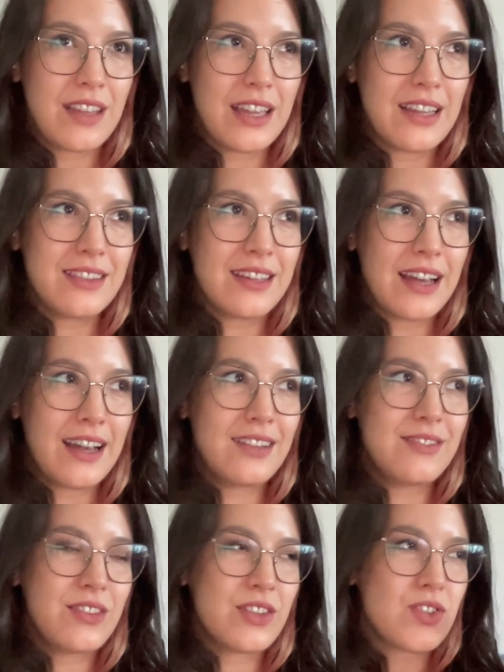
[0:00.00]
think
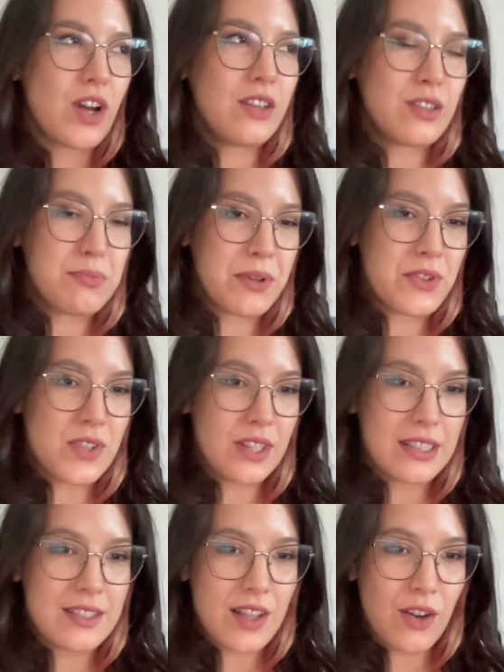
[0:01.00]
that this other
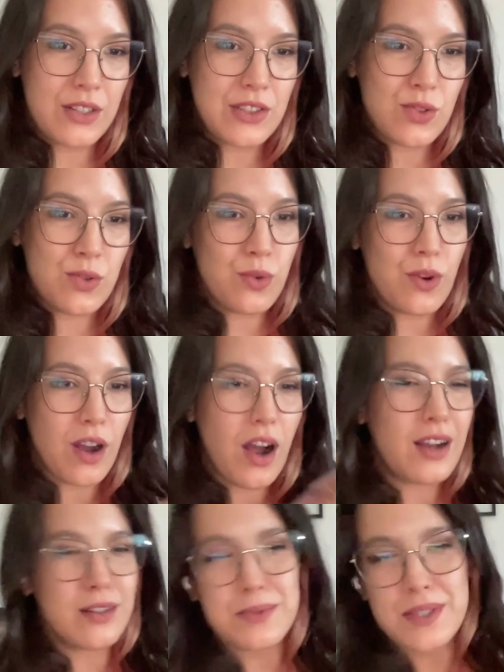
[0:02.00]
person is going to
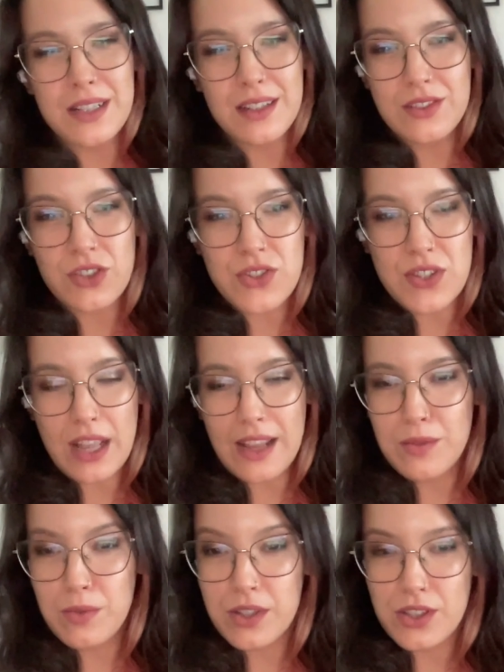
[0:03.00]
100%
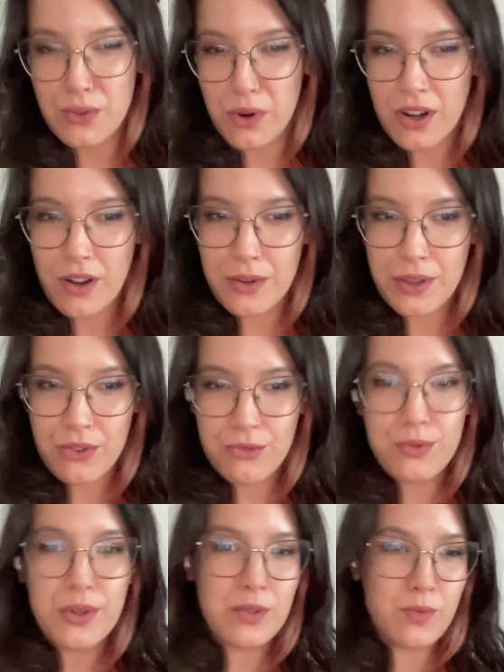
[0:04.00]
understand what you are going
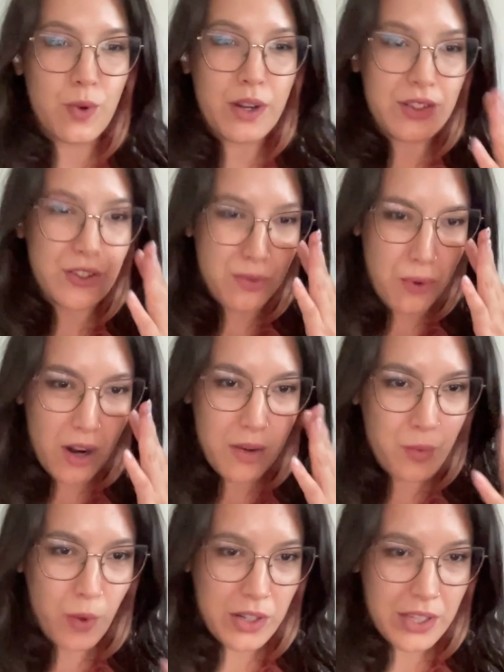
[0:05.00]
through and what you
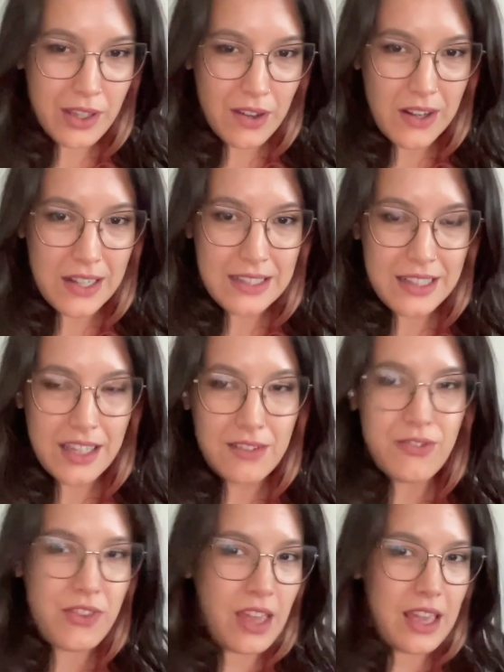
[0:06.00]
are working on
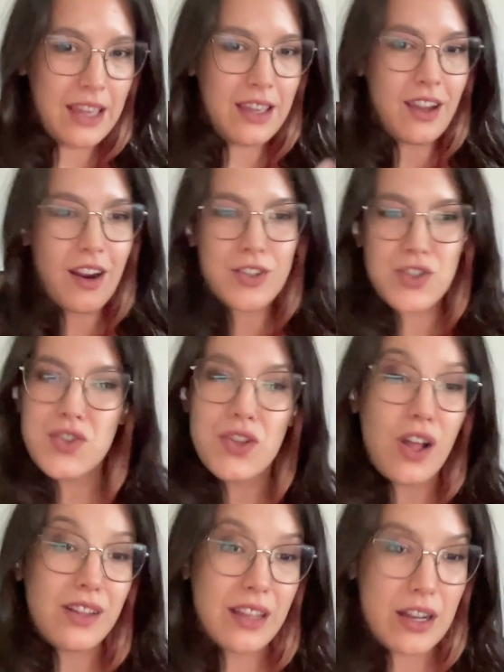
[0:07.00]
if they are just
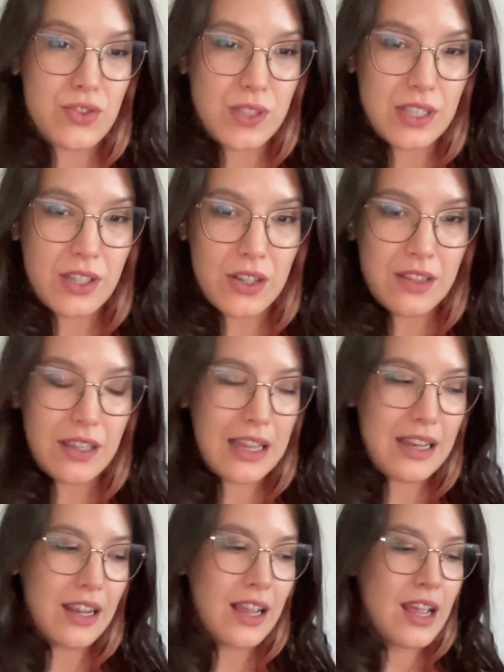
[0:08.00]
not naturally good at
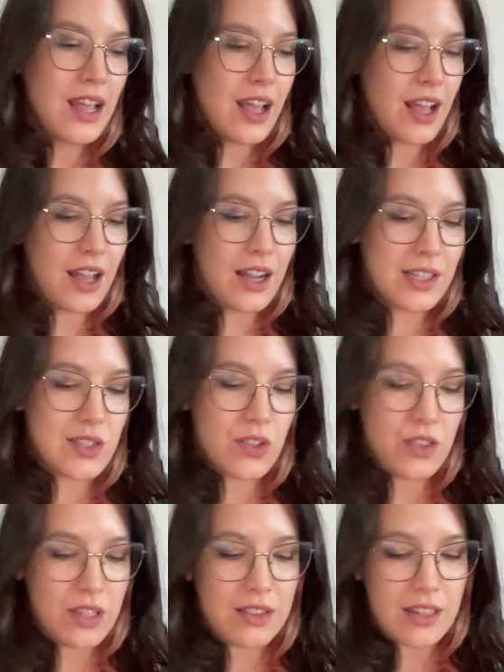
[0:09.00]
that.
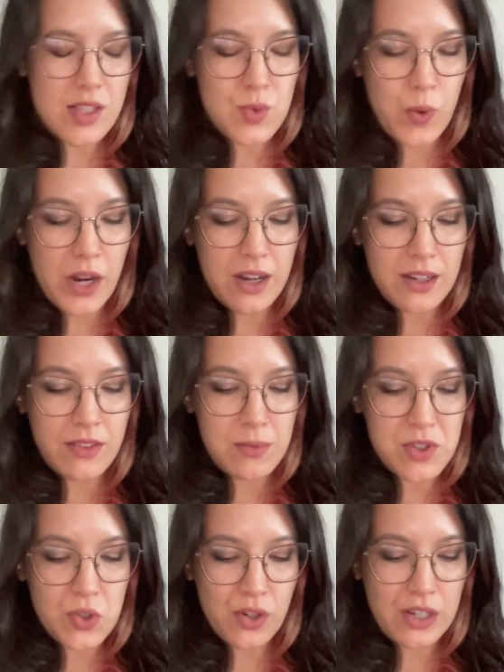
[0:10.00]
So I think that's where the
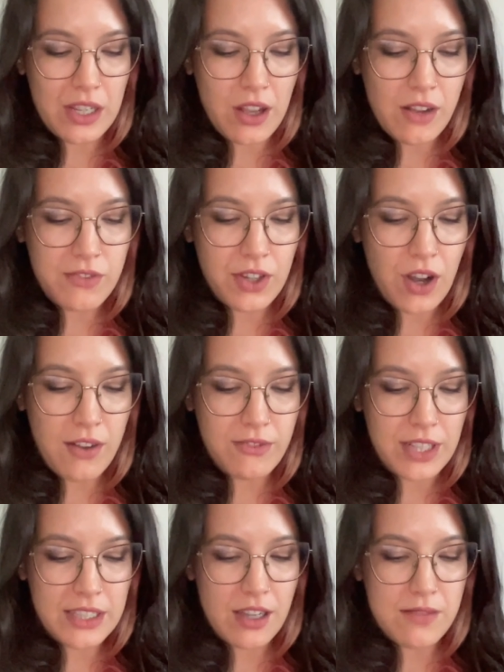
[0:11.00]
majority of the
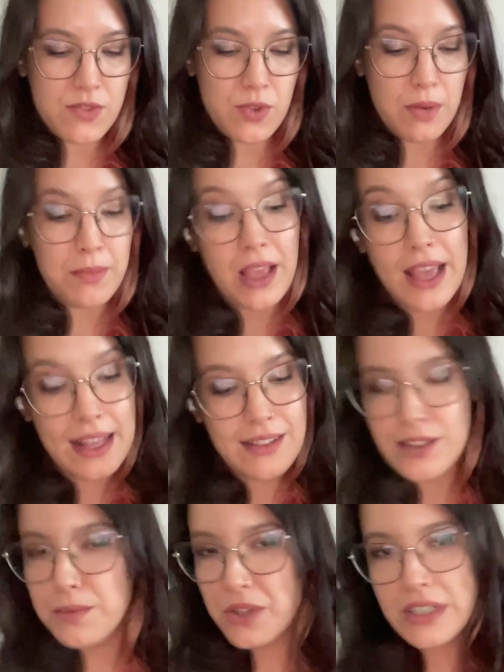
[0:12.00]
conflict comes from,
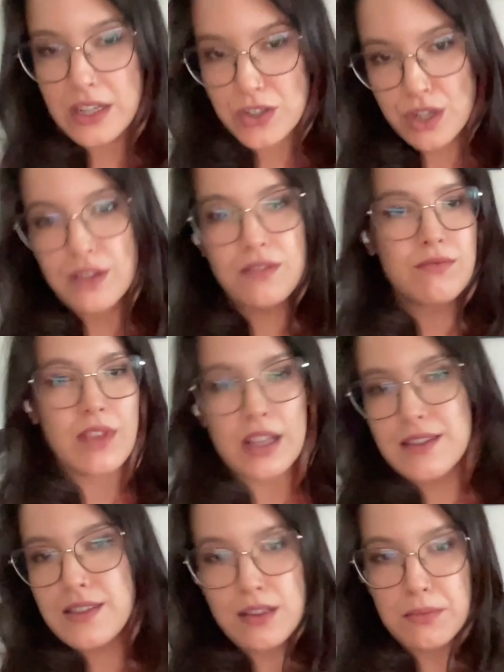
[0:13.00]
and communication.
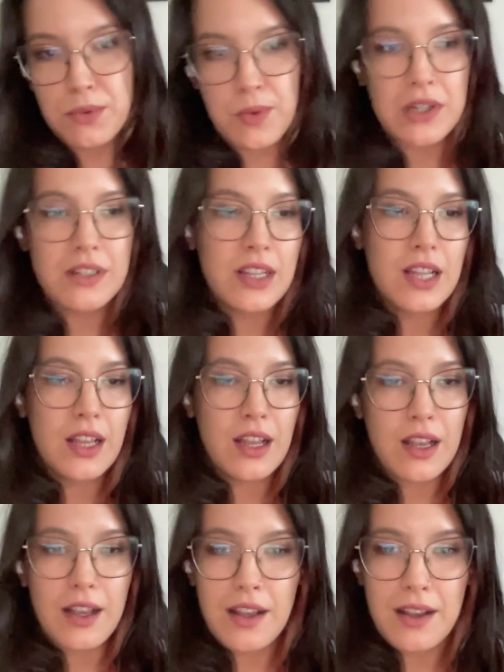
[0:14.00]
That's number one.
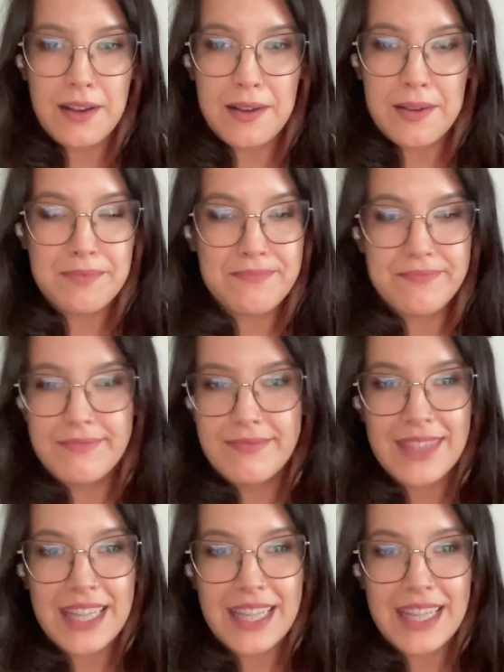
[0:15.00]
Um,